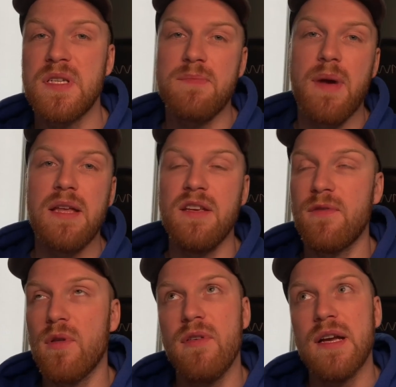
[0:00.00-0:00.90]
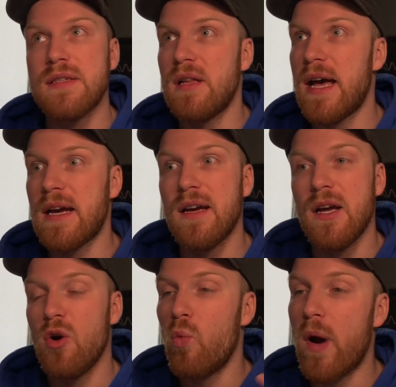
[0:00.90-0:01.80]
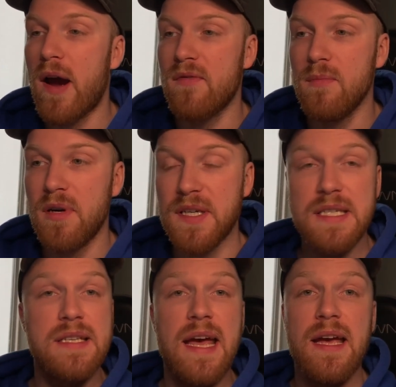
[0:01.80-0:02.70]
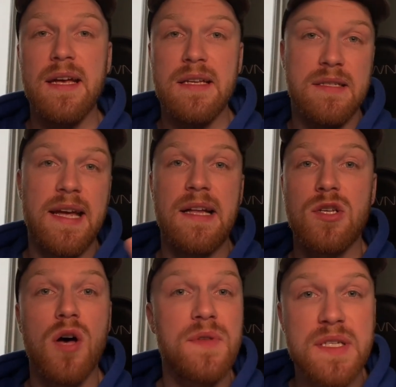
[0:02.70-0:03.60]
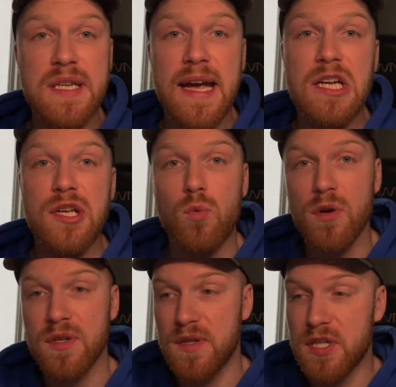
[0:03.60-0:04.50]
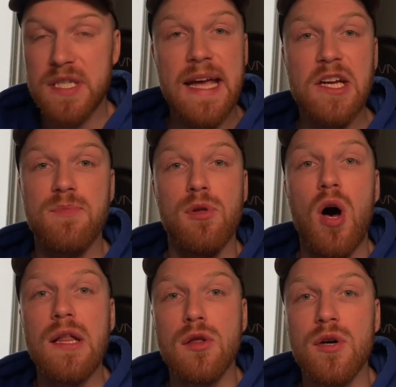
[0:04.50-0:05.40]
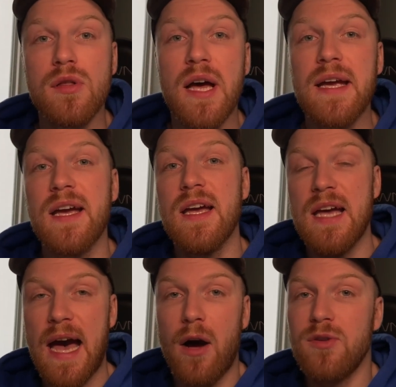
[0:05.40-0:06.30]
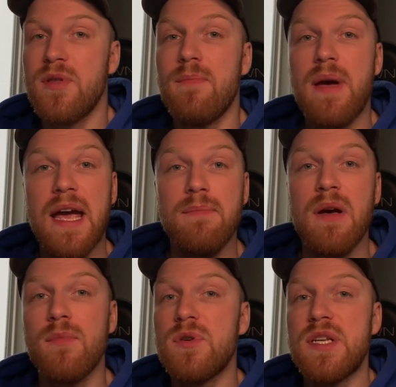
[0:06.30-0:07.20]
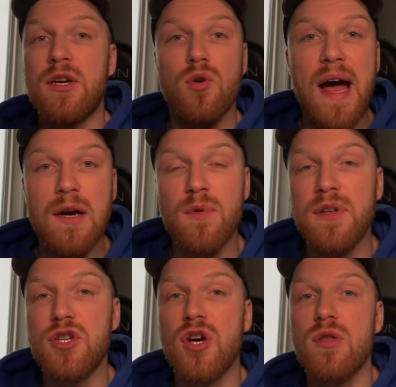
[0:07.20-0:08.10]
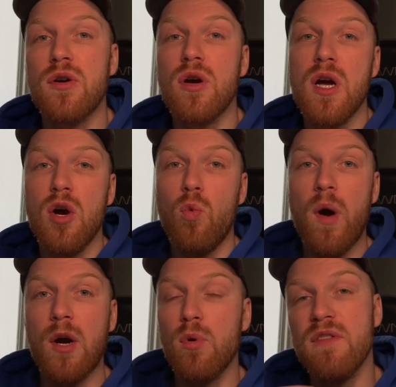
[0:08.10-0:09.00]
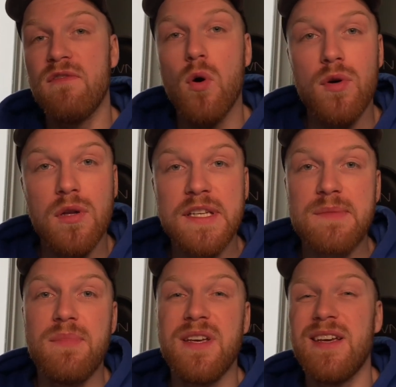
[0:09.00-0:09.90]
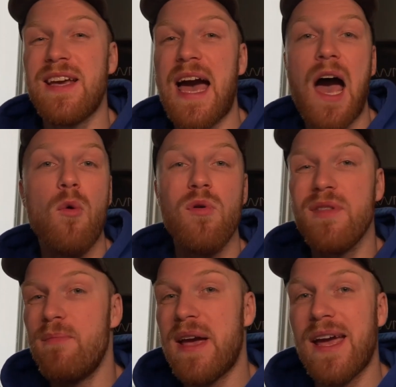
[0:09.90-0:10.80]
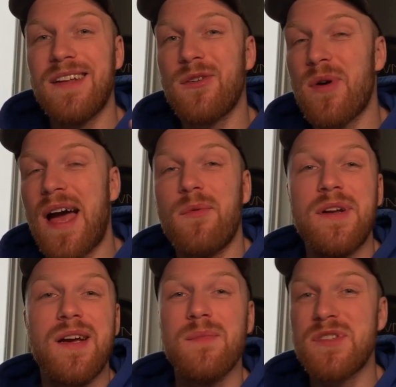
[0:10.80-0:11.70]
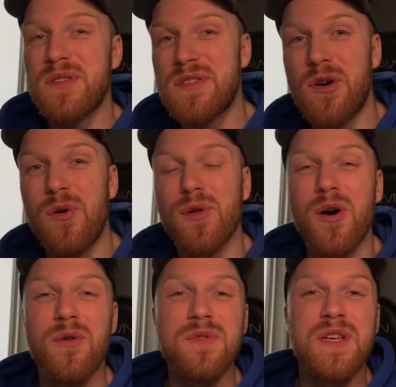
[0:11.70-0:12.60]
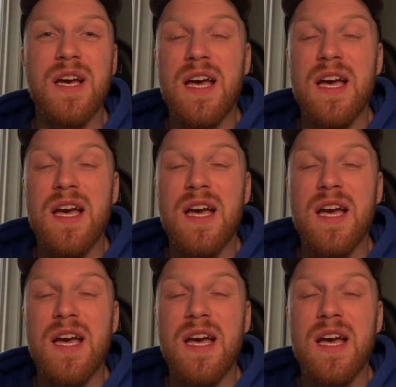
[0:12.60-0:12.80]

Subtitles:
is mainly for things like where everybody stands on the stage. Like, what does the stage plot look like? How do the band members interact with each other? Where will the vocalist be? How will the band interact when it comes to solos?